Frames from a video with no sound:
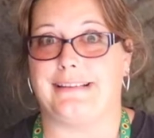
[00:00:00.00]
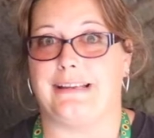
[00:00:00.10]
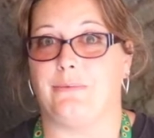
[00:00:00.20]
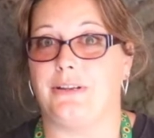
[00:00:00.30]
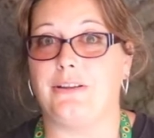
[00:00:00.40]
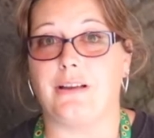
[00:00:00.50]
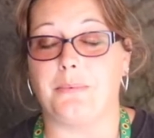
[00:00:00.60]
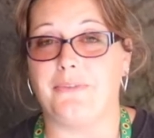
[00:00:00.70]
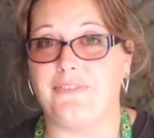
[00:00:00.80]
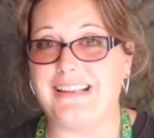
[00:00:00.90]
see when you
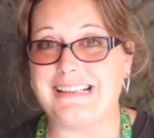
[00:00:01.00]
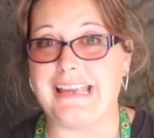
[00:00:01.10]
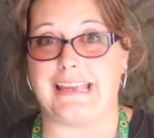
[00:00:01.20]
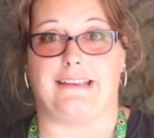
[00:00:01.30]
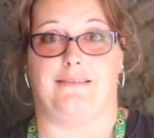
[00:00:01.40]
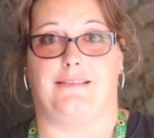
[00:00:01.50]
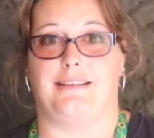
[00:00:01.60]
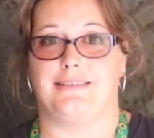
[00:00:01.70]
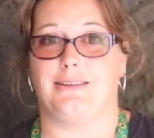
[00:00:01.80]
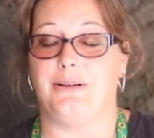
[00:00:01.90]
come and visit.
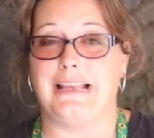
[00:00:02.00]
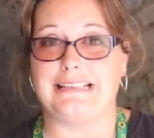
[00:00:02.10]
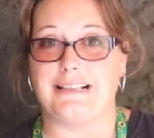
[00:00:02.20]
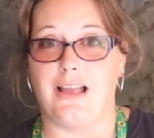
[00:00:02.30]
So let's